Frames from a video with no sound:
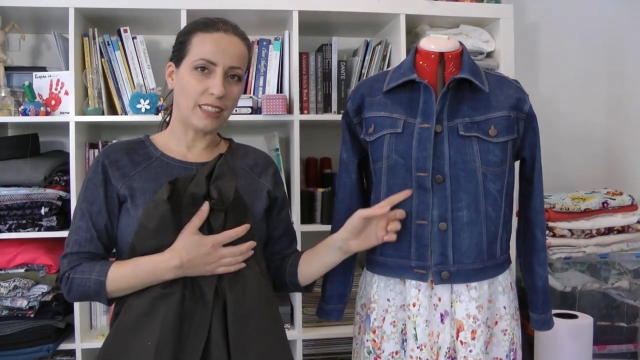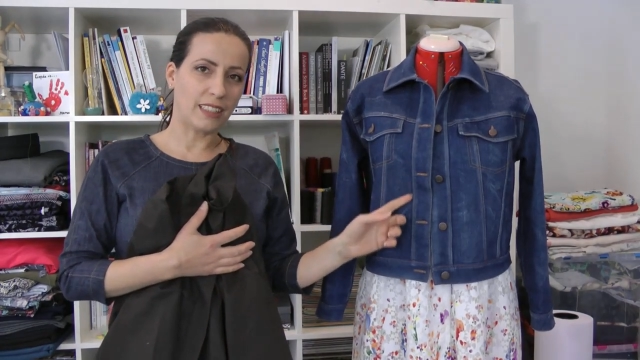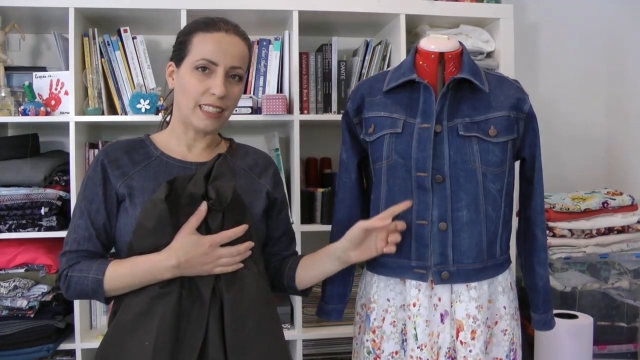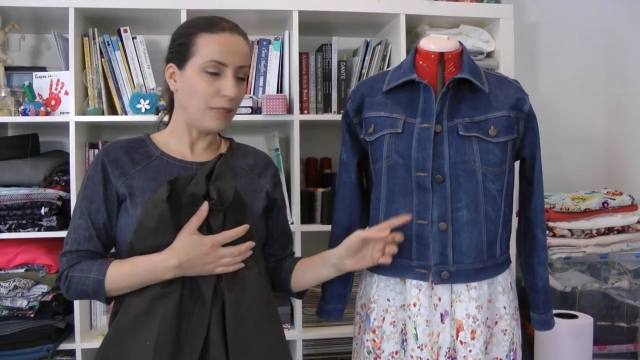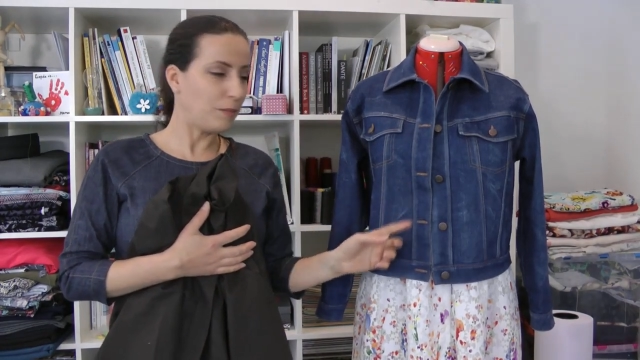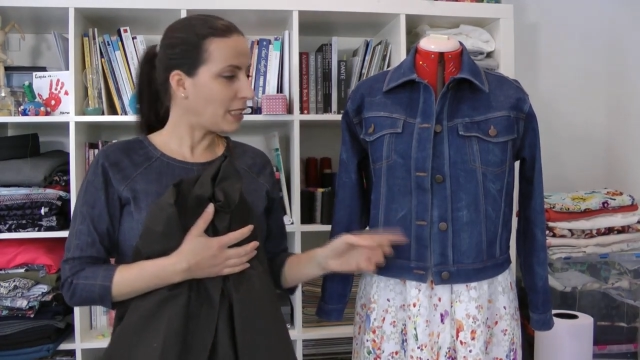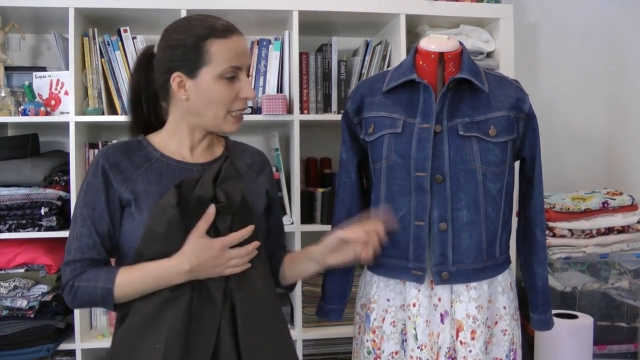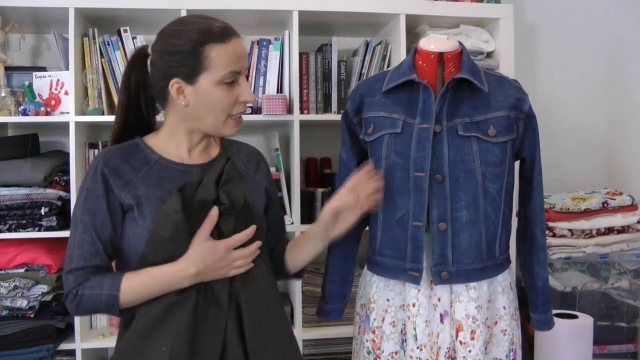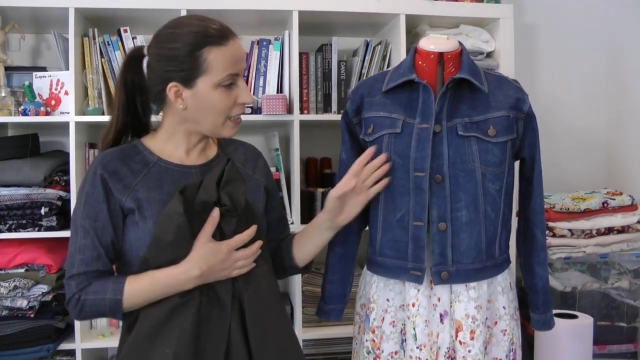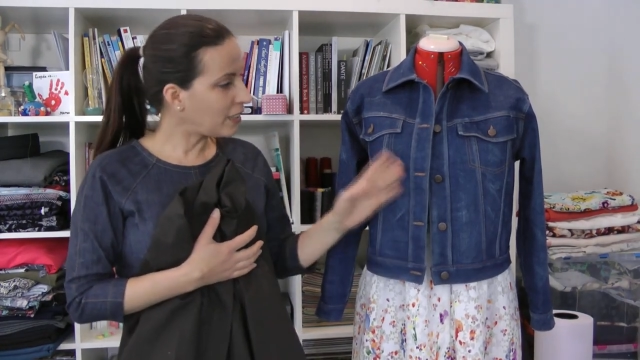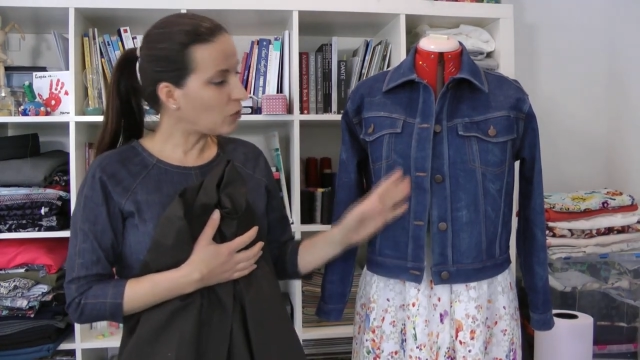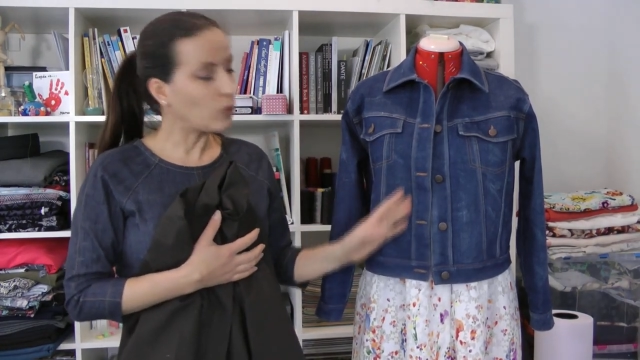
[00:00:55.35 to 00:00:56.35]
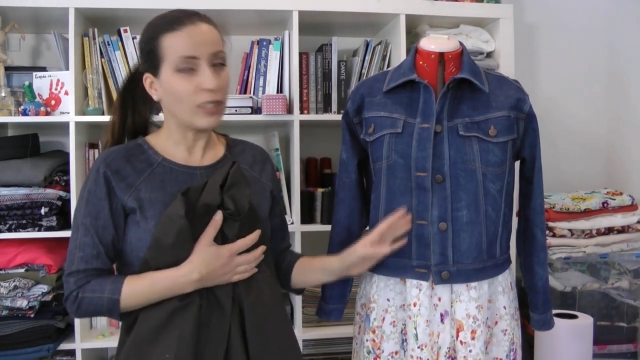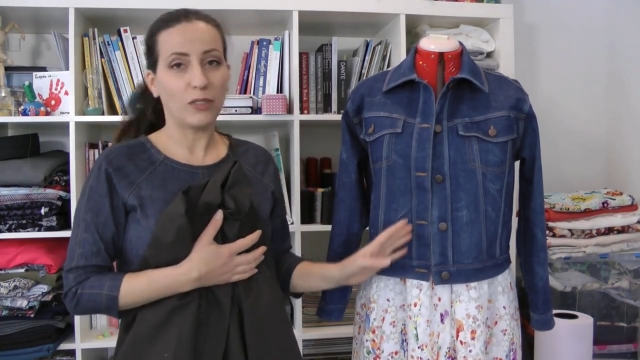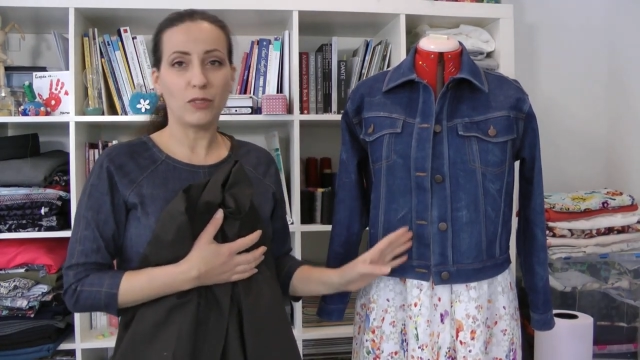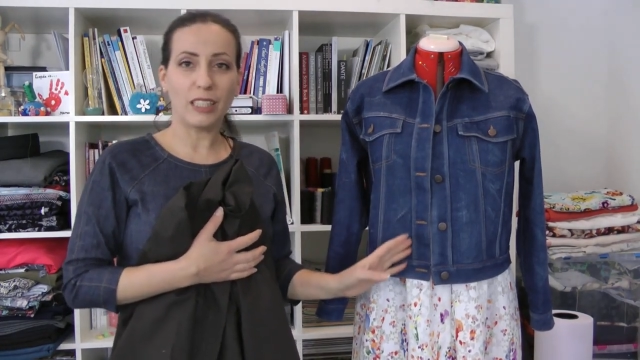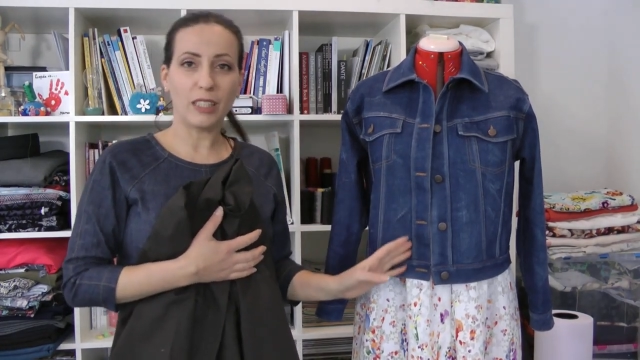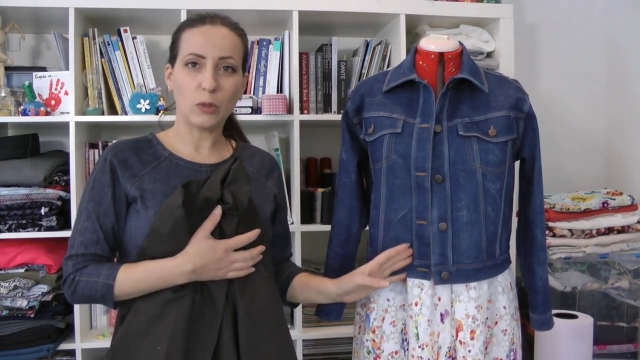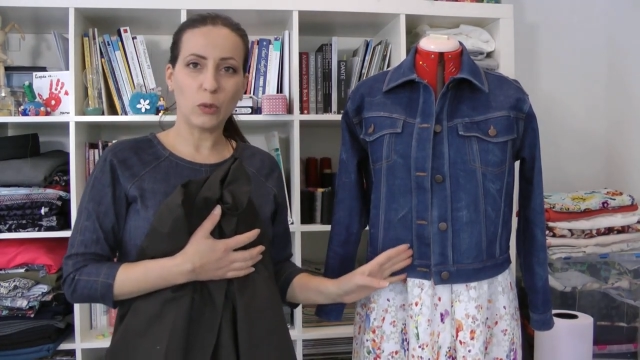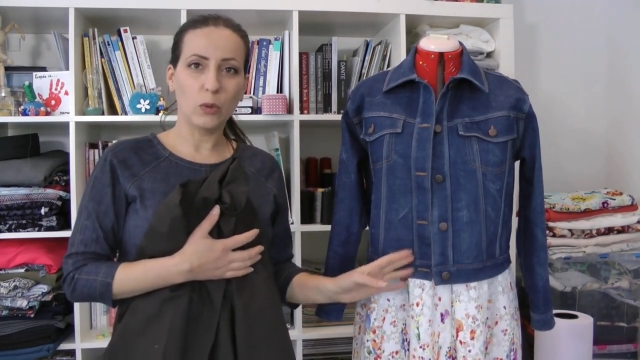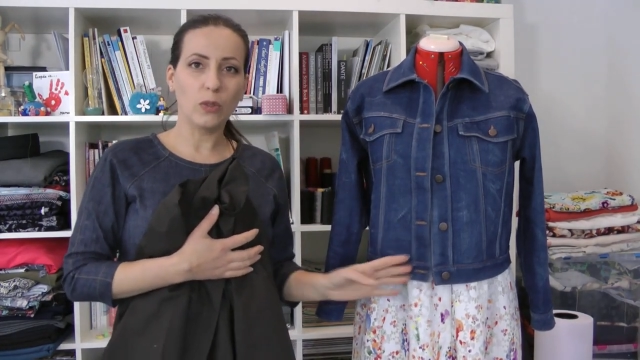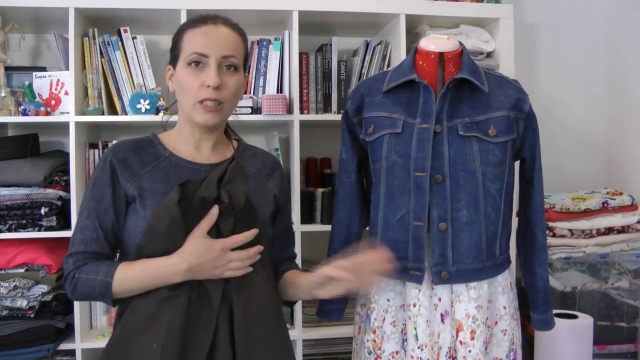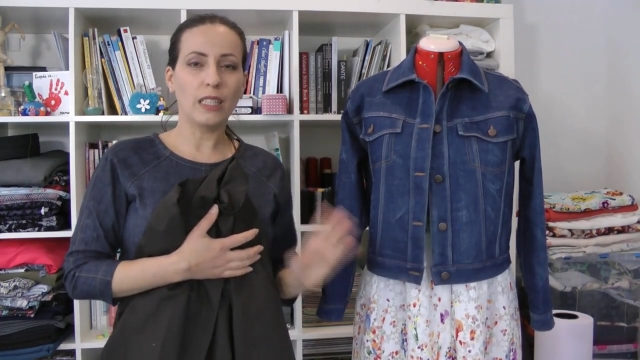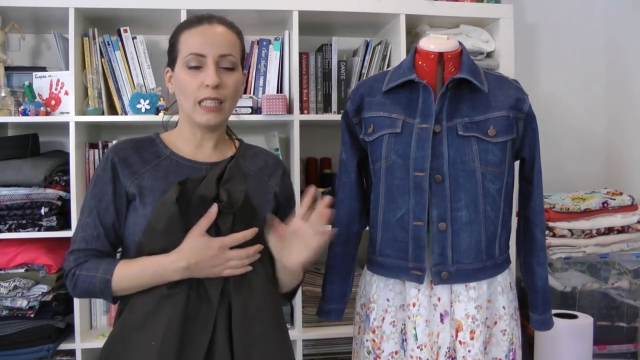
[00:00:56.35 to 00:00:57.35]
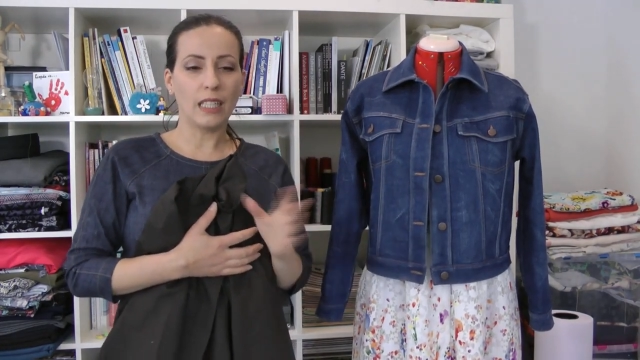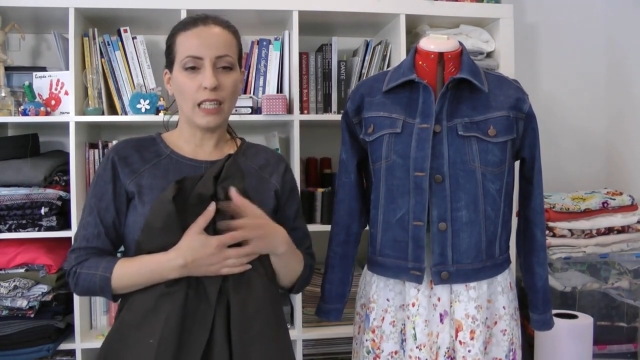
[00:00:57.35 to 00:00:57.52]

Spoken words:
the denim, and I think it's looking really cool.